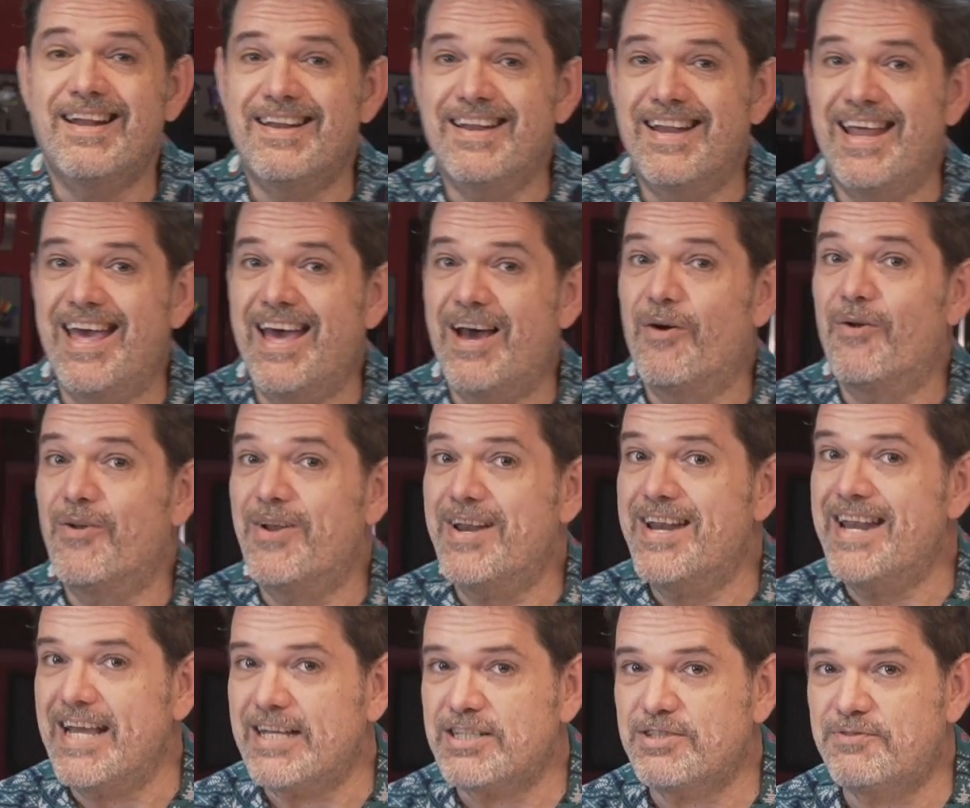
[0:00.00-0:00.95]
Now,
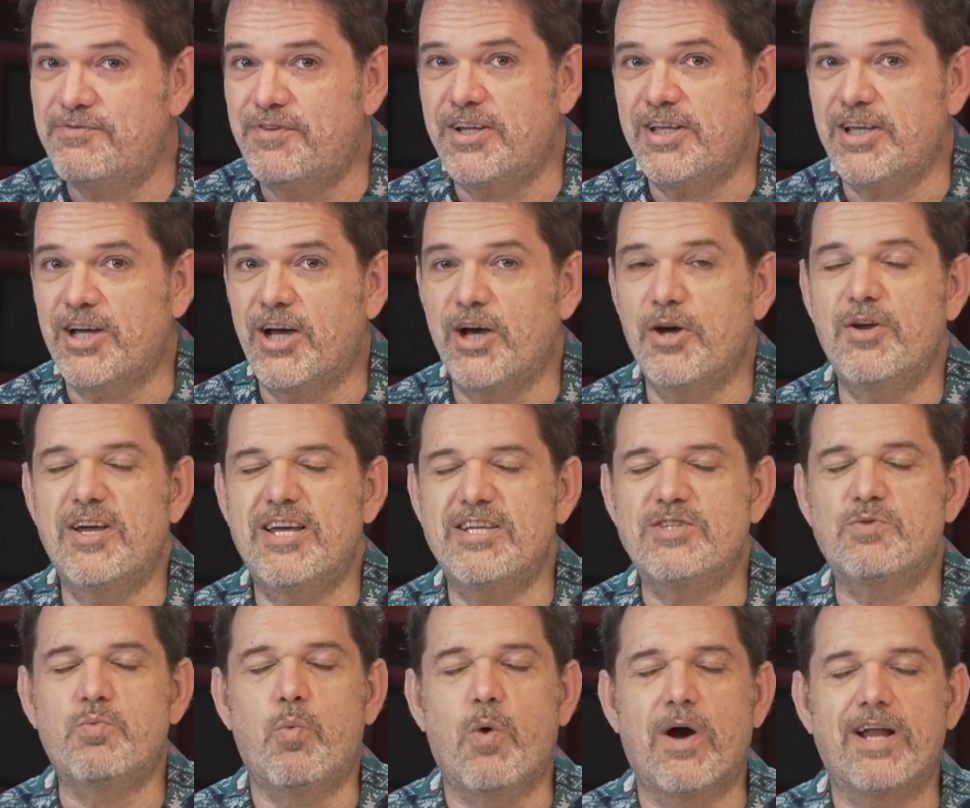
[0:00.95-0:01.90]
next video
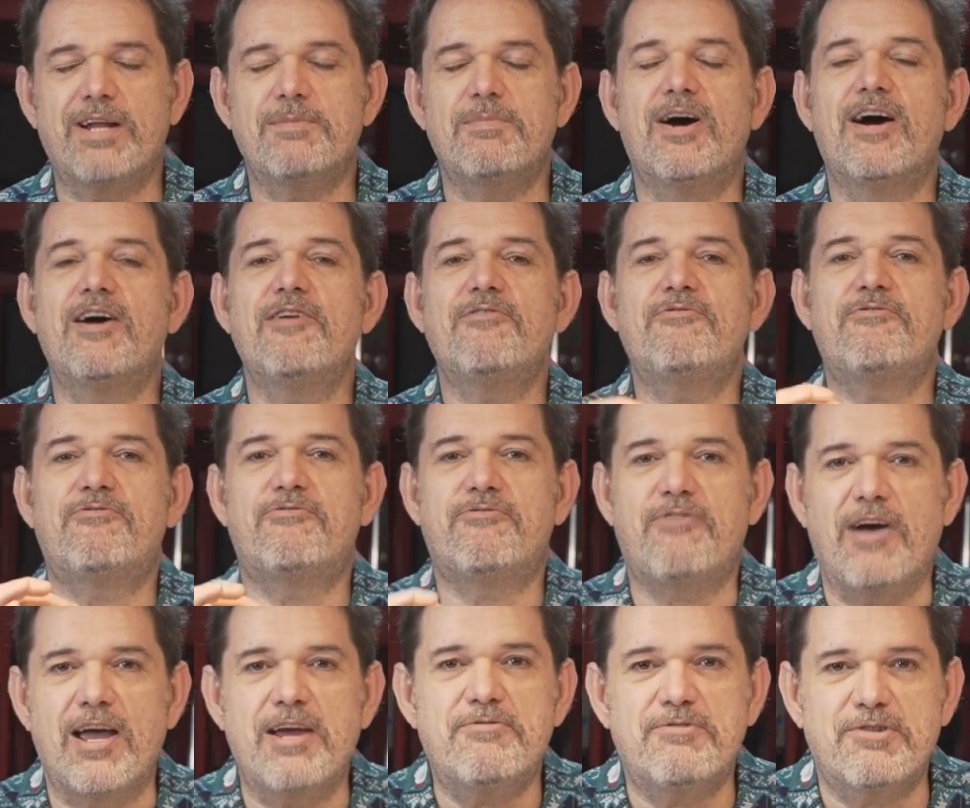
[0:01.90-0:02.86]
is one of my
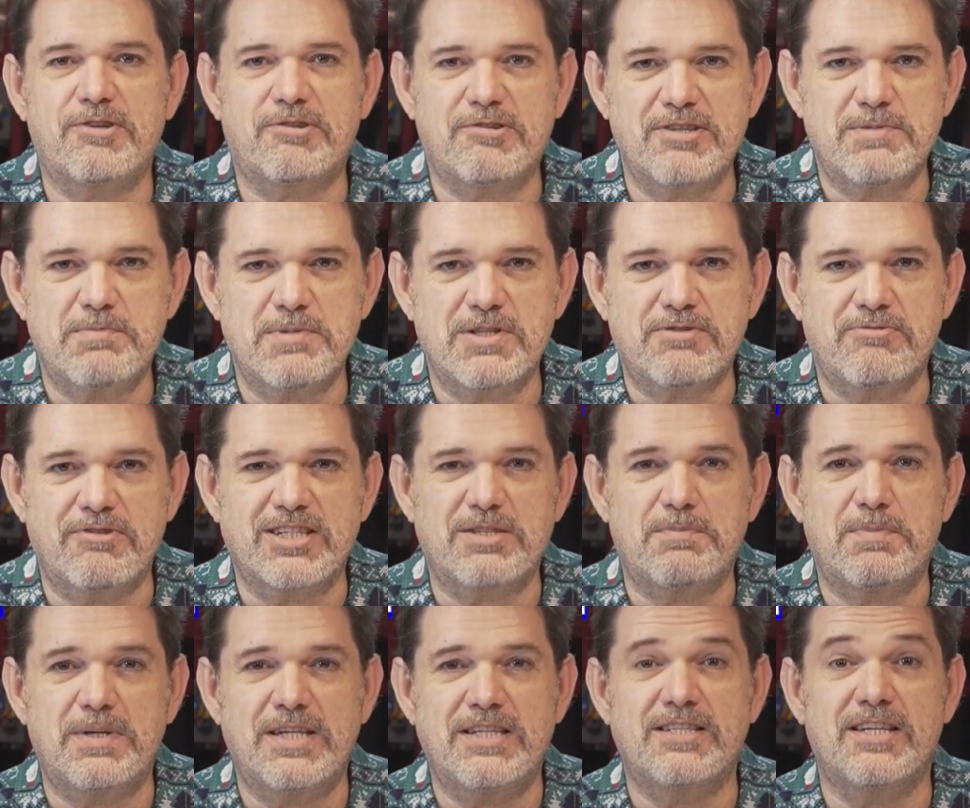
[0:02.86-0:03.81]
favourite Christmas
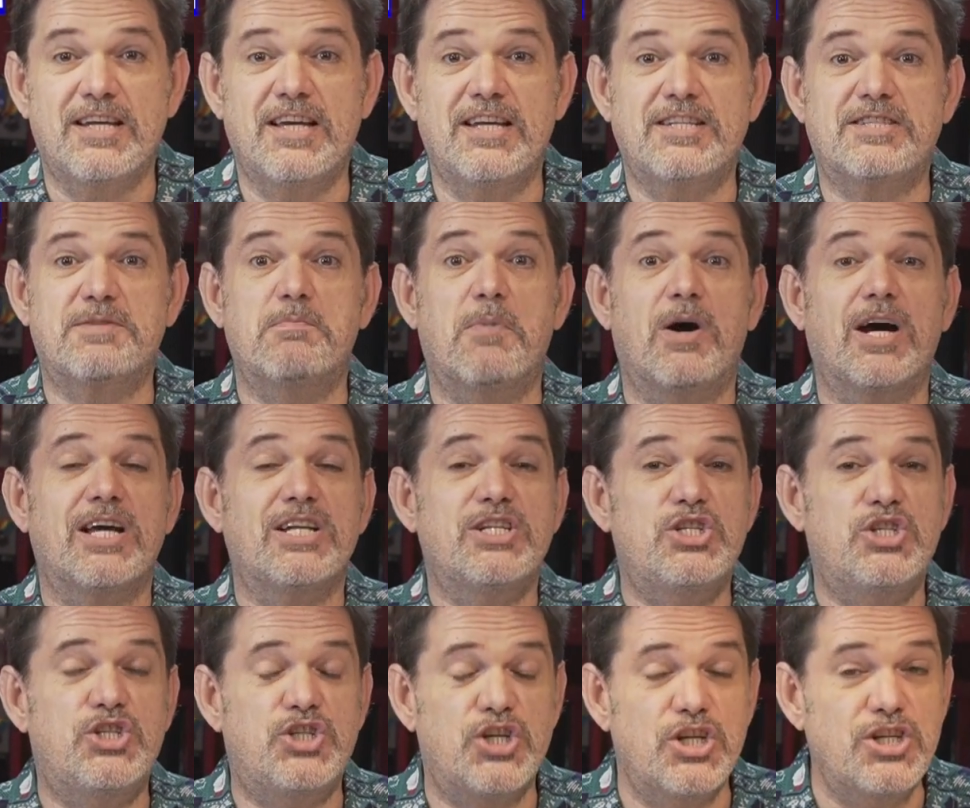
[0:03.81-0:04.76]
recipes. It's my
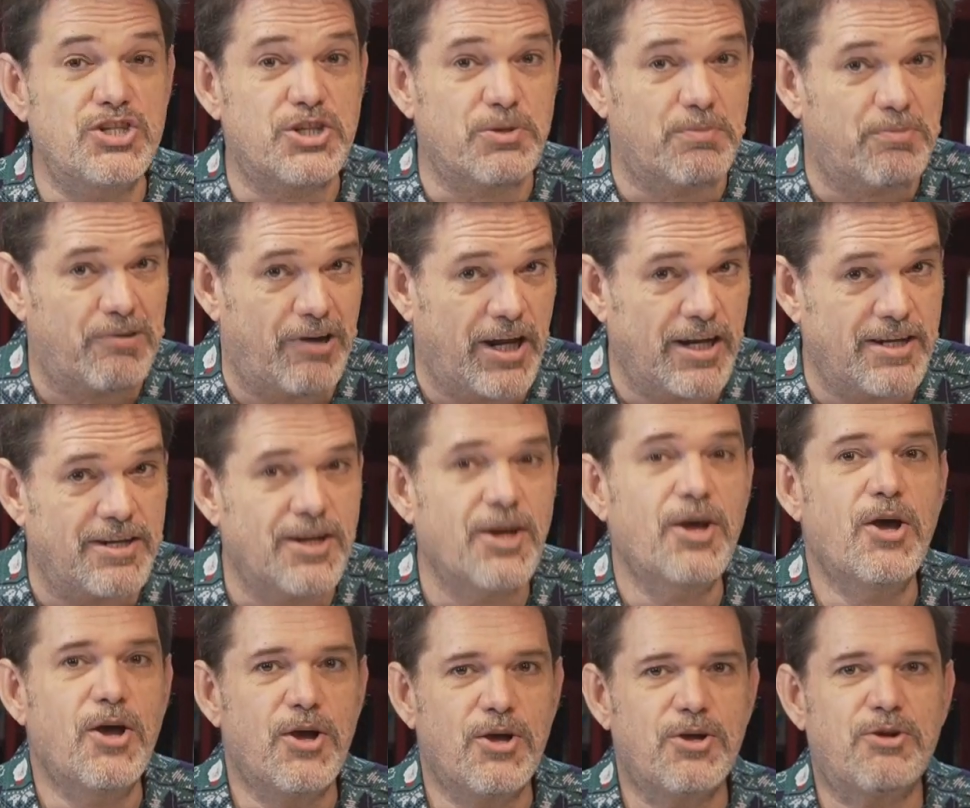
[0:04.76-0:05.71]
gingerbread
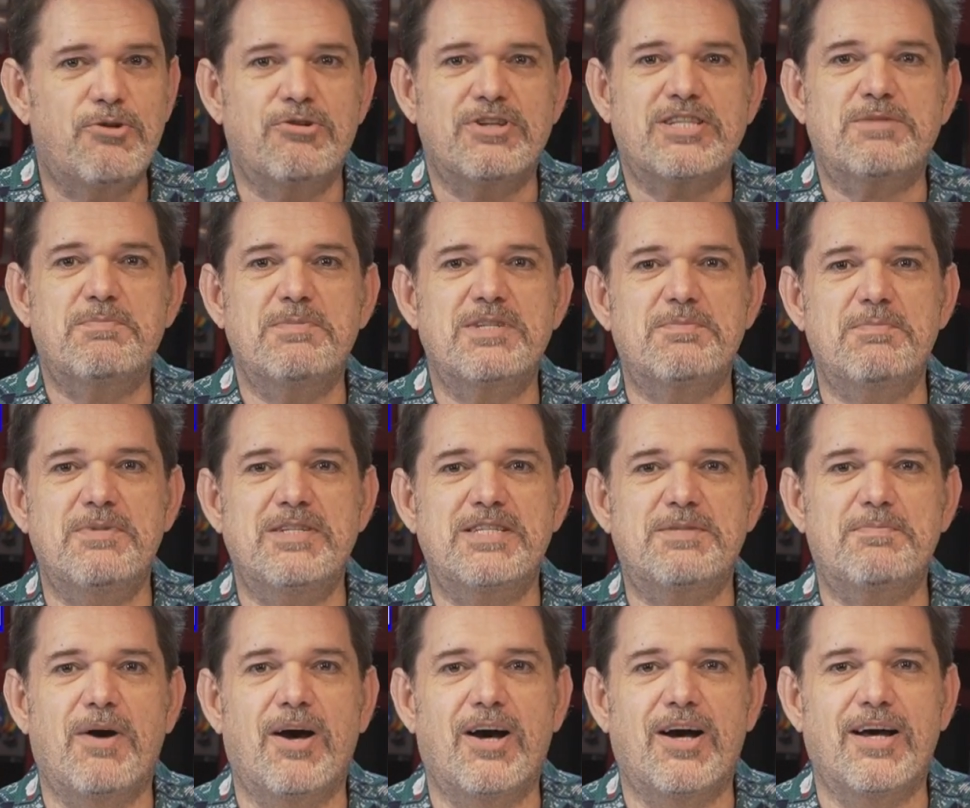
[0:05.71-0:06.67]
Christmas
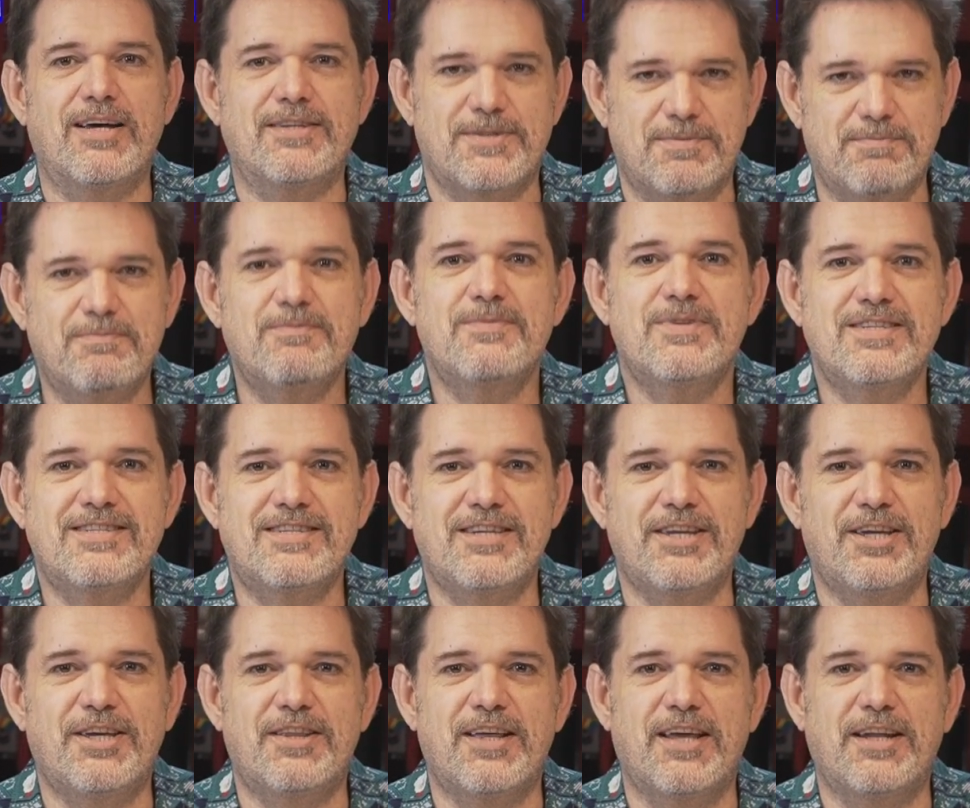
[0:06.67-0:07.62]
mince pies.
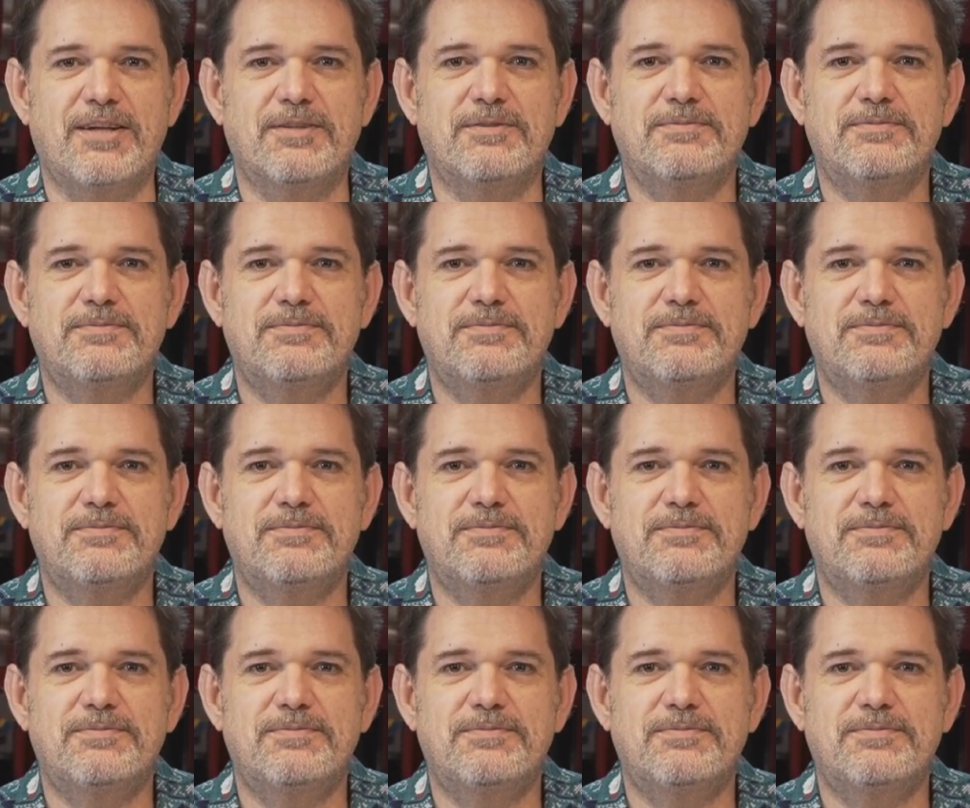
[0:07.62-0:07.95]
See you then.